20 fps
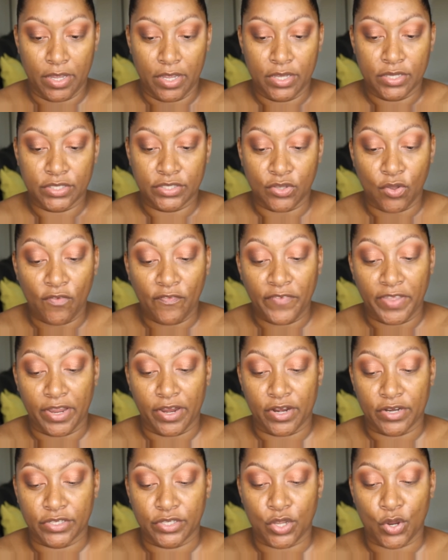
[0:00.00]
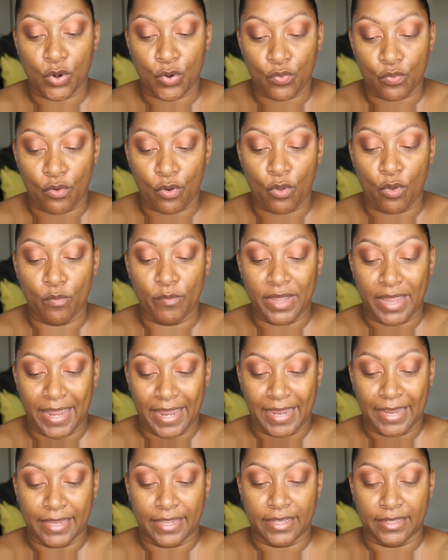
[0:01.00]
So Fierce Chrome
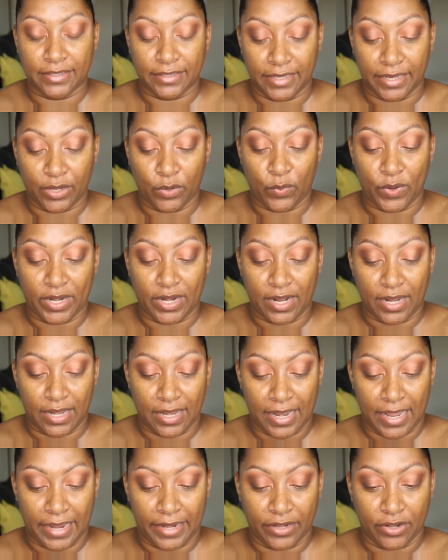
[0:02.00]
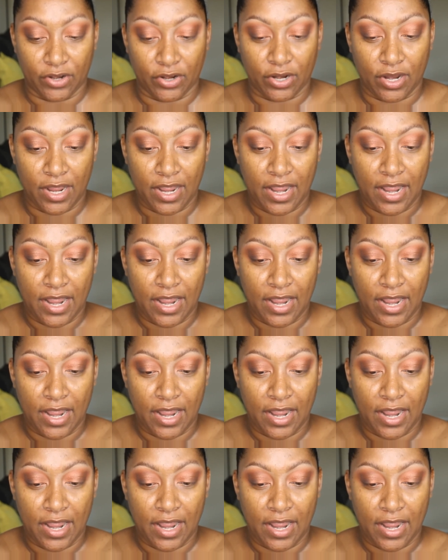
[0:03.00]
Ink Liquid Liner,